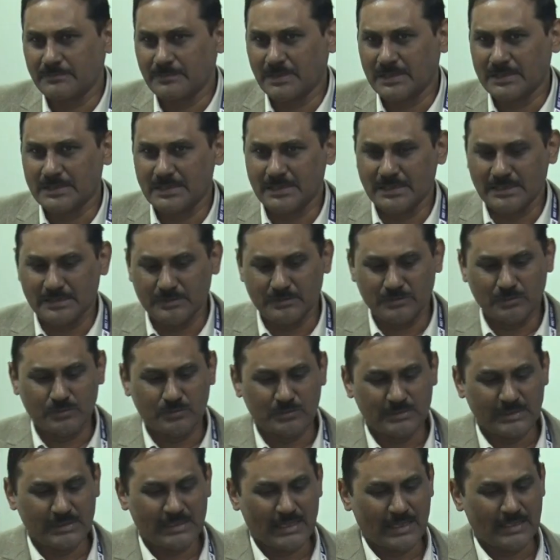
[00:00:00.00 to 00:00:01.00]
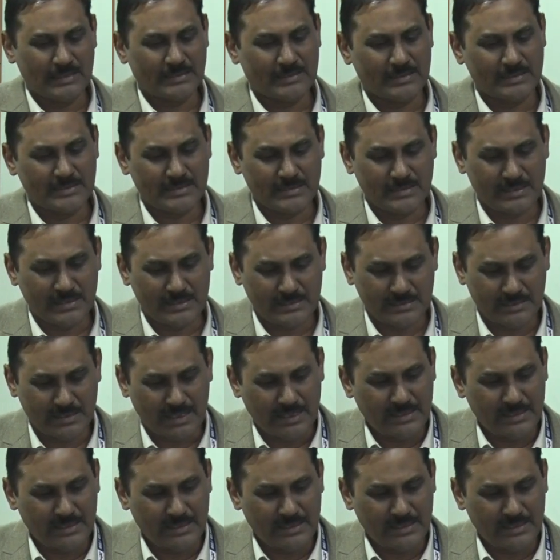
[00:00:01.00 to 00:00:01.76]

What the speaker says: but they do the health education,